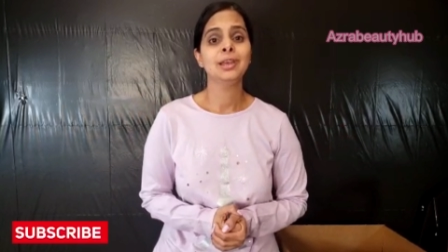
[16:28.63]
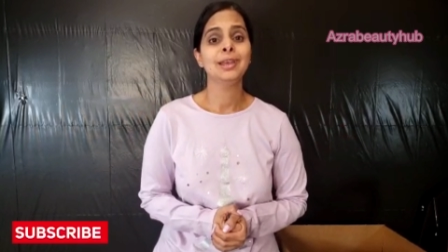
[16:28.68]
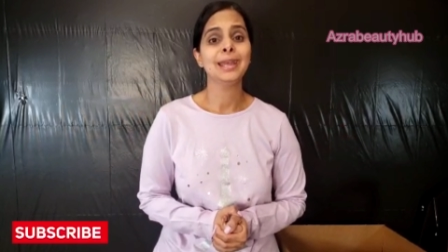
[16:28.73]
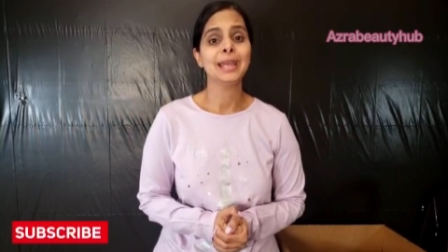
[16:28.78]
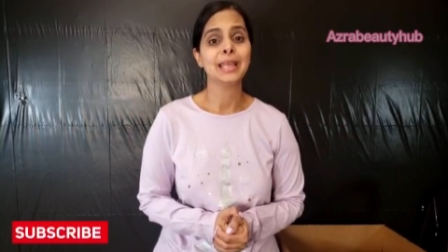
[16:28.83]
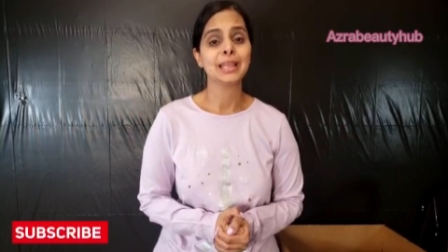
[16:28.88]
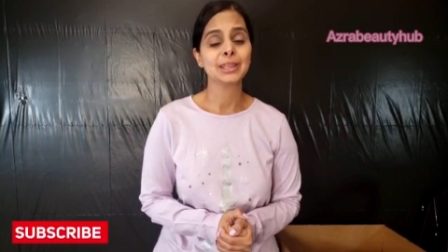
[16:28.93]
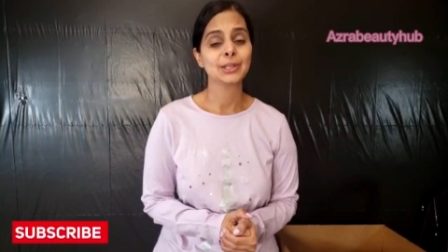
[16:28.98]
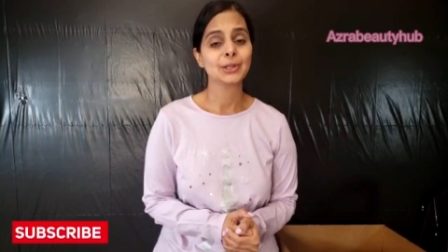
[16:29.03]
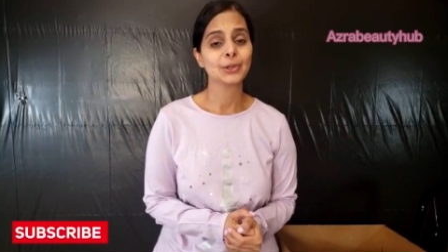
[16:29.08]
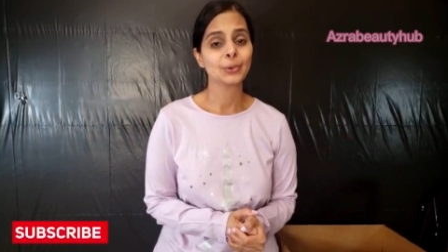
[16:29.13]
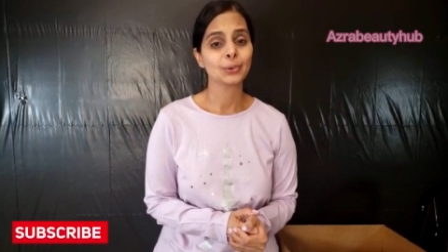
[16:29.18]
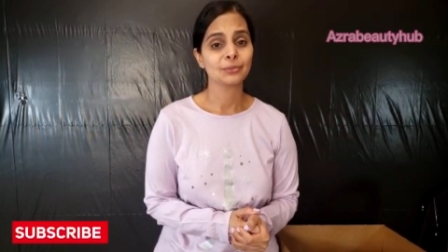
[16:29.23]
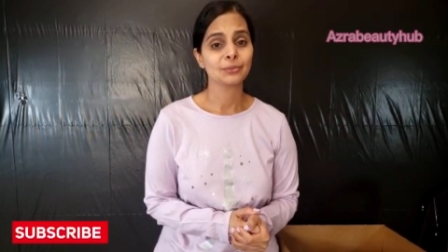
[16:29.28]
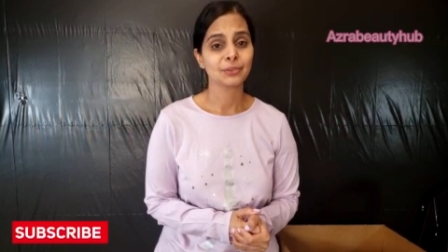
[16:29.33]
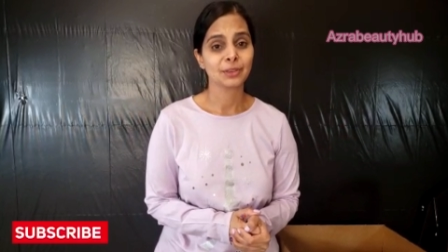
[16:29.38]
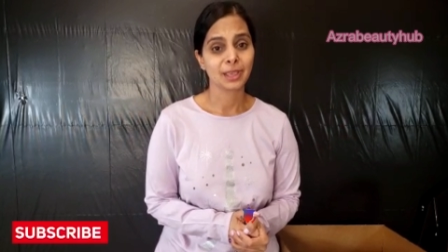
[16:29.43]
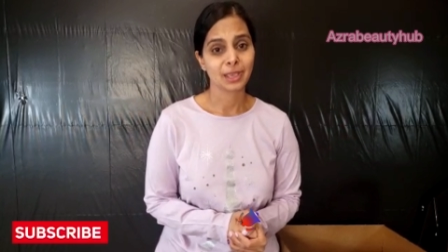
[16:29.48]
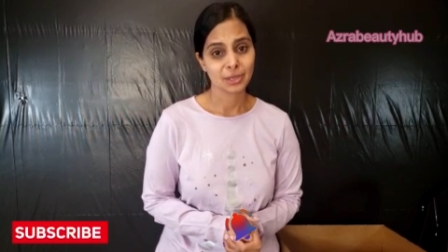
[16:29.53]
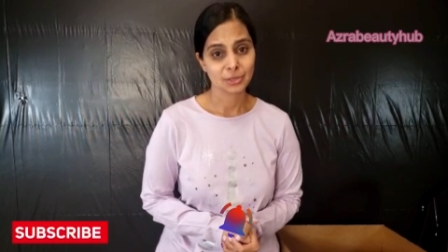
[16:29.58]
hit the
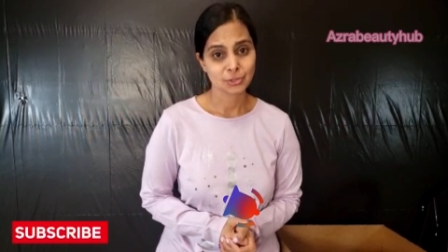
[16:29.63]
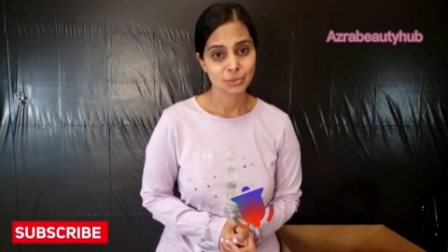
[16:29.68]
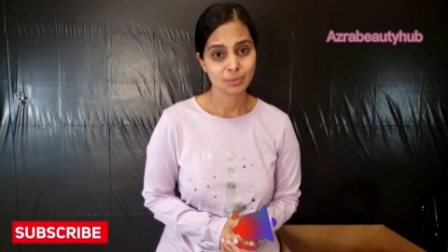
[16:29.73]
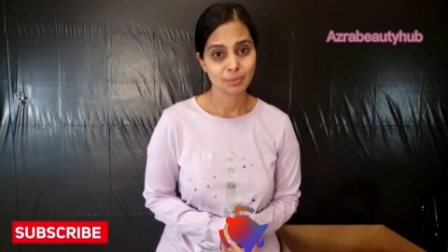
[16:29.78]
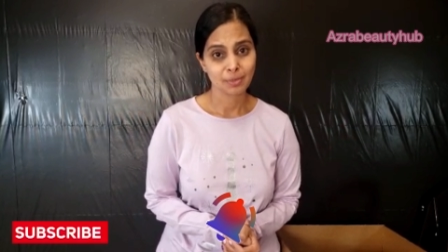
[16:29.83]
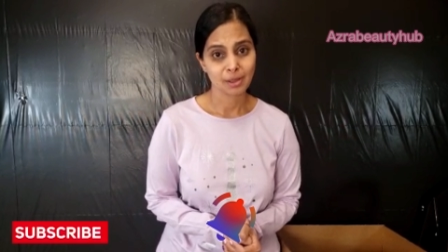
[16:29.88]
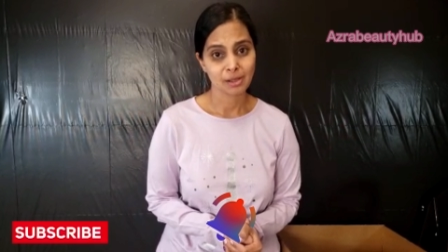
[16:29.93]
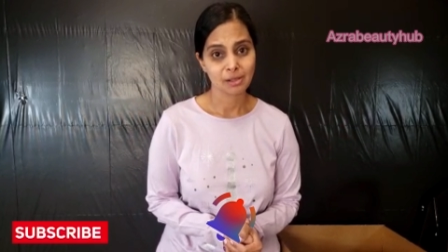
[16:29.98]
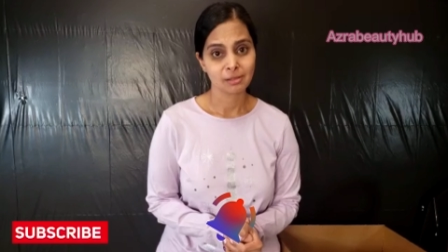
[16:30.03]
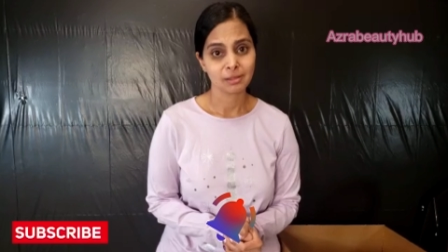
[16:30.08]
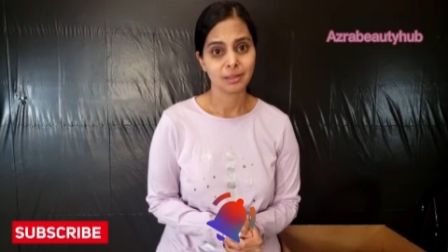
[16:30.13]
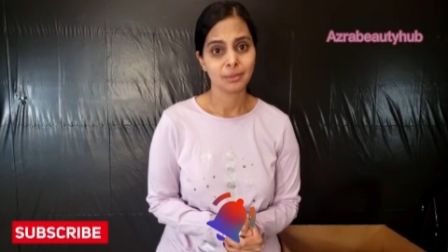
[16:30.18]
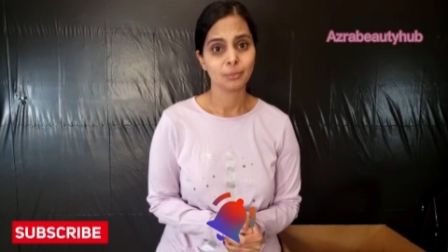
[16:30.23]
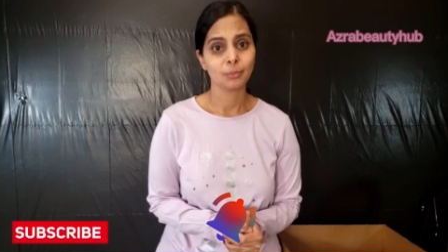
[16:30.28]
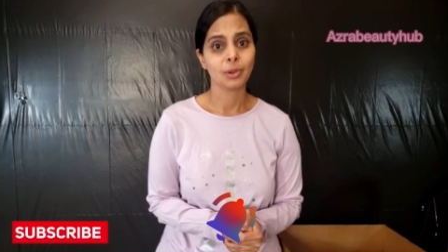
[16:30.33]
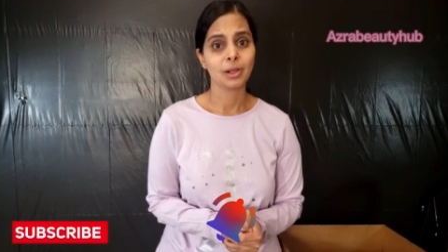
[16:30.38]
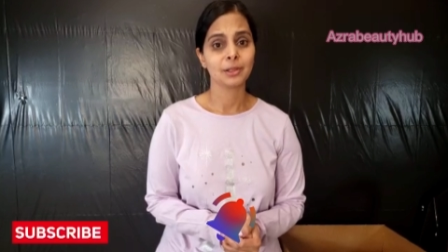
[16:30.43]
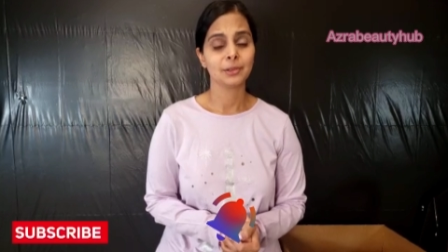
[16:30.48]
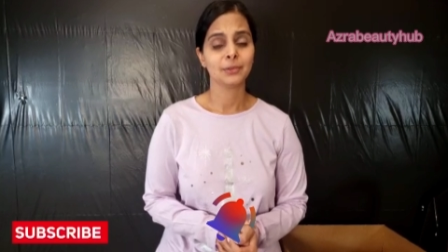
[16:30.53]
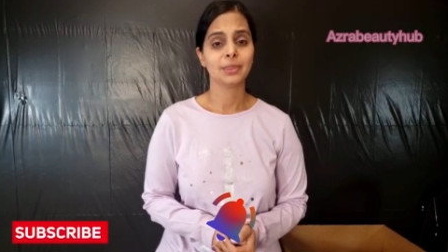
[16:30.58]
notification bell, and
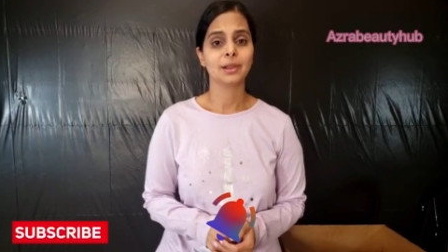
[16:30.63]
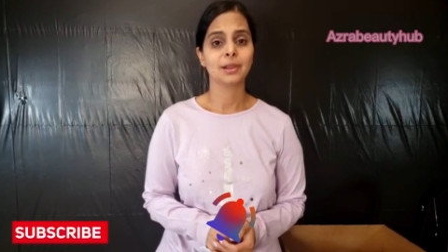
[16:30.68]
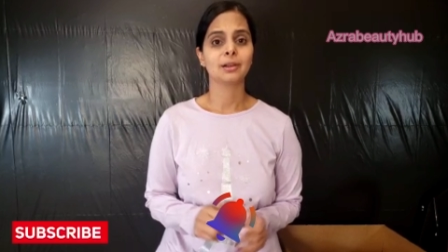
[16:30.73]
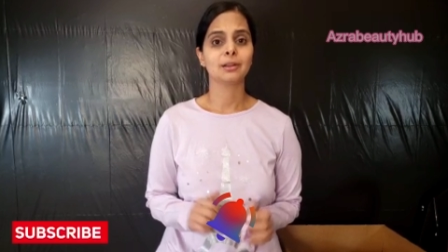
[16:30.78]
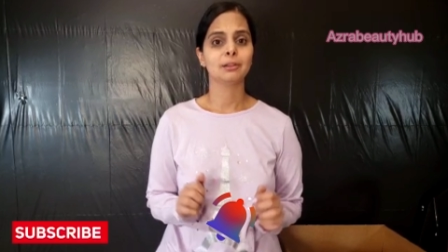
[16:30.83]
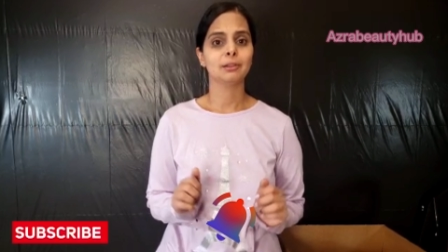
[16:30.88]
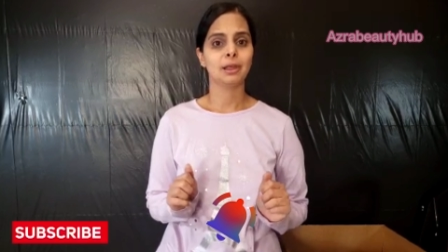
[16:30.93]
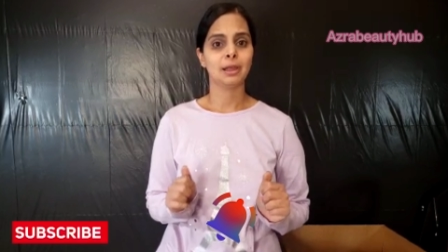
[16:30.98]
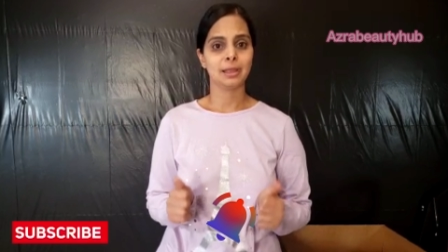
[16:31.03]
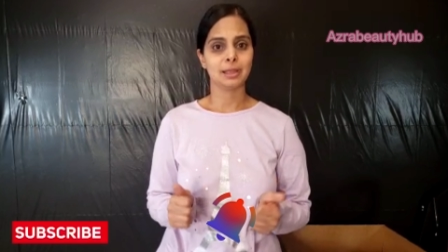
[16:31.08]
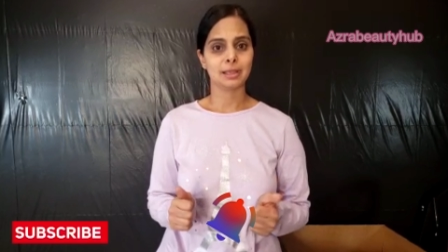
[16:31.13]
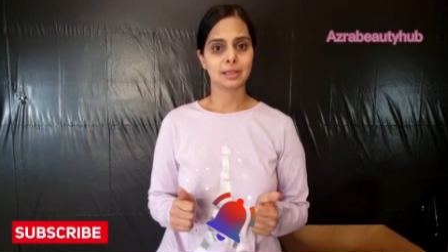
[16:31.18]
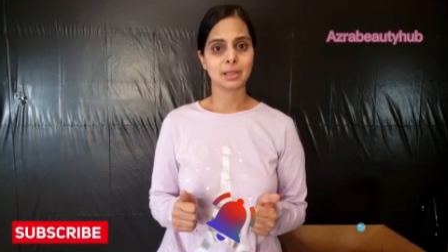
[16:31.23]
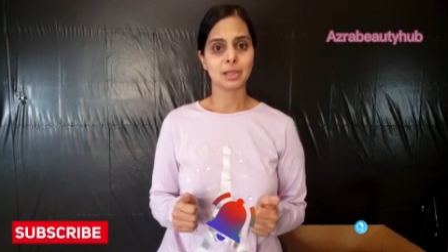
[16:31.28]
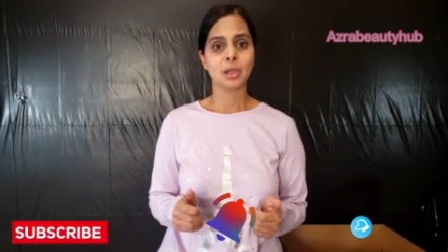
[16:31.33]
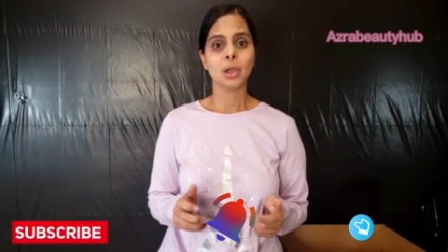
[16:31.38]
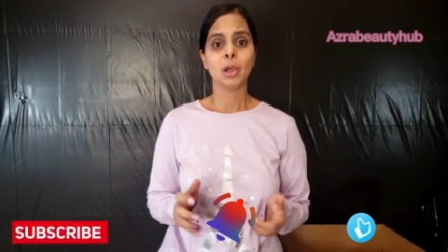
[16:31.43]
while you're there, like.